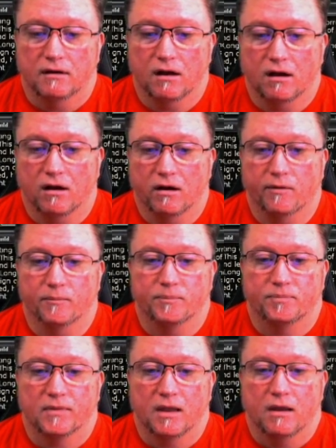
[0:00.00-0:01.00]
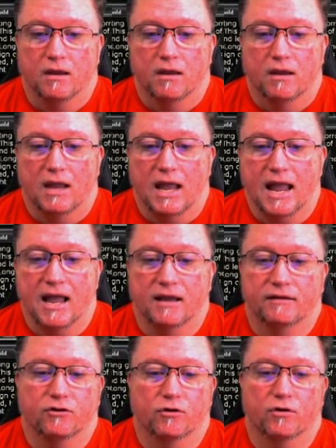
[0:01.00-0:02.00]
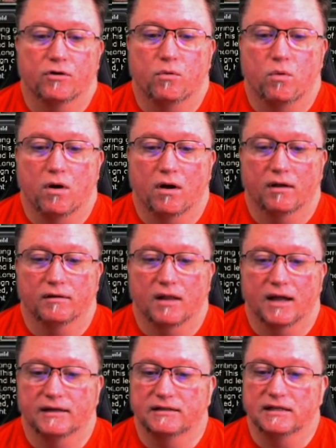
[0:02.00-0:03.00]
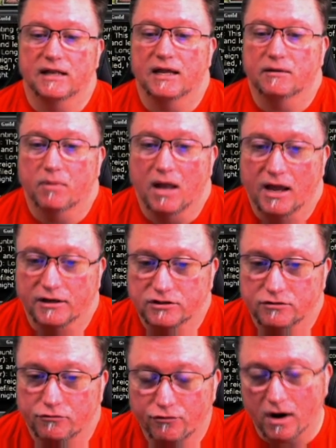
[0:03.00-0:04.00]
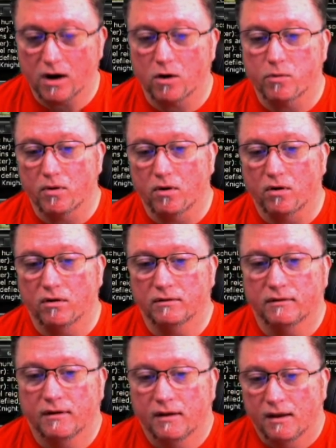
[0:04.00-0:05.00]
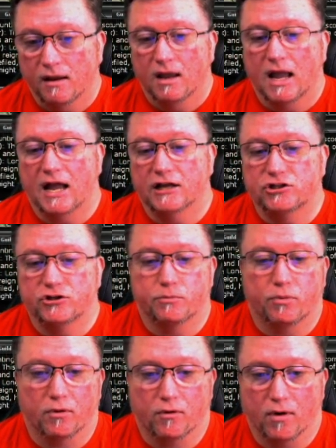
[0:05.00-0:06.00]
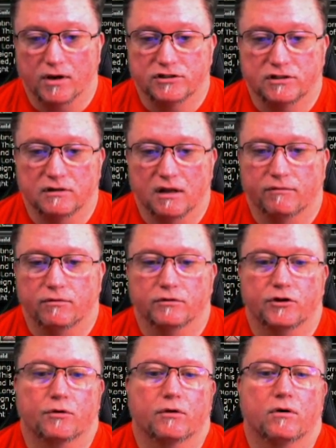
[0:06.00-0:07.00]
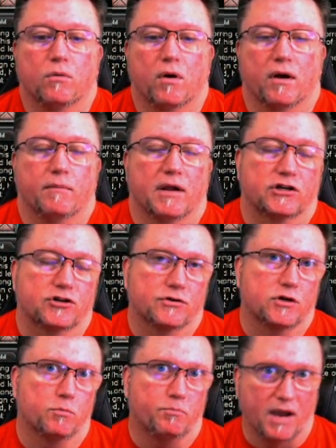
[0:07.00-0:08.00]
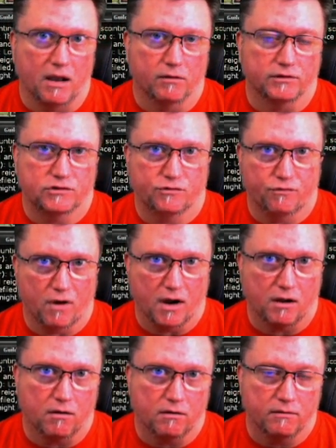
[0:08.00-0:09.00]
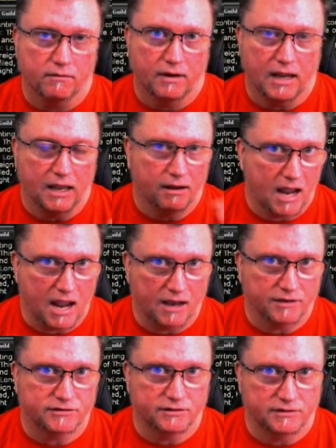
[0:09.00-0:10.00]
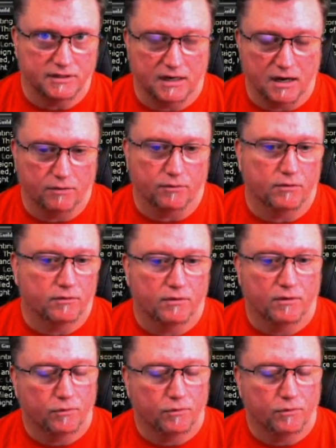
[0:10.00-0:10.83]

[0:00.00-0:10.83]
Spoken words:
And you're going to want like delayed blast, fireball. As you progress in level, you're going to want to make sure you balance fire and acid together.